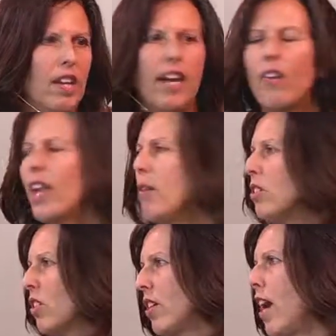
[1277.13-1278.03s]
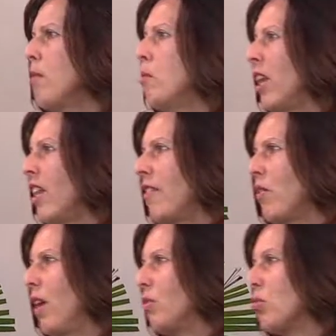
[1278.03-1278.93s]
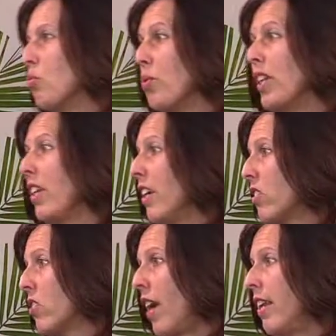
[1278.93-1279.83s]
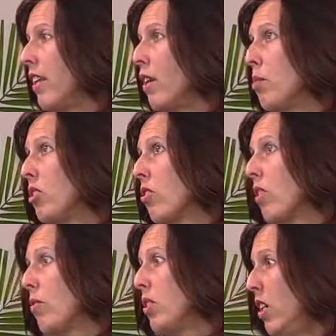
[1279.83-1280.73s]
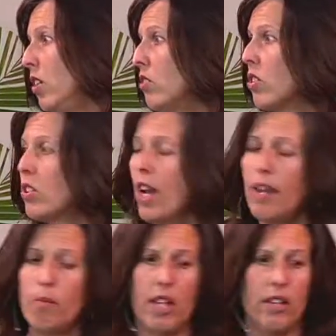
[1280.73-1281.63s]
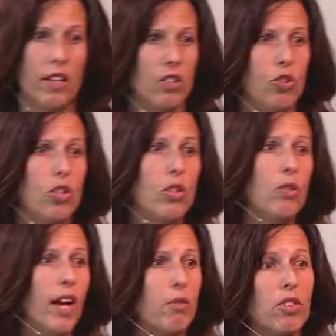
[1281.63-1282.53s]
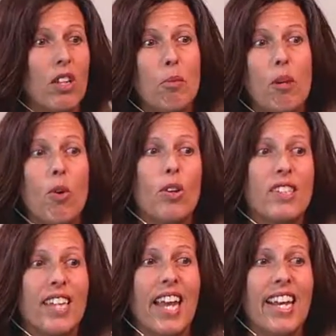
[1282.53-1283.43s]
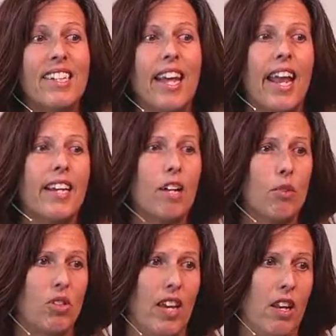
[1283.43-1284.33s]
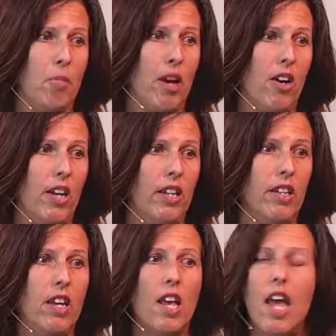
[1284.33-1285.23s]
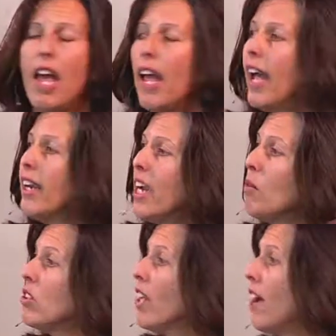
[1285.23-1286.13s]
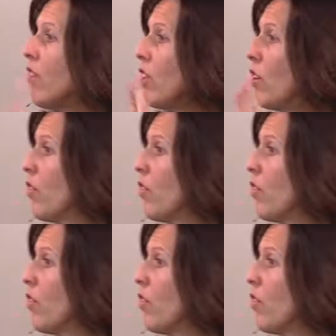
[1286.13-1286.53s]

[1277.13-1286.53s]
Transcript: Now, that was a time in my life when I was really excited. I mean, so that was Easter time, and then in June, I was going to be ordained, and I was getting married. And I was having the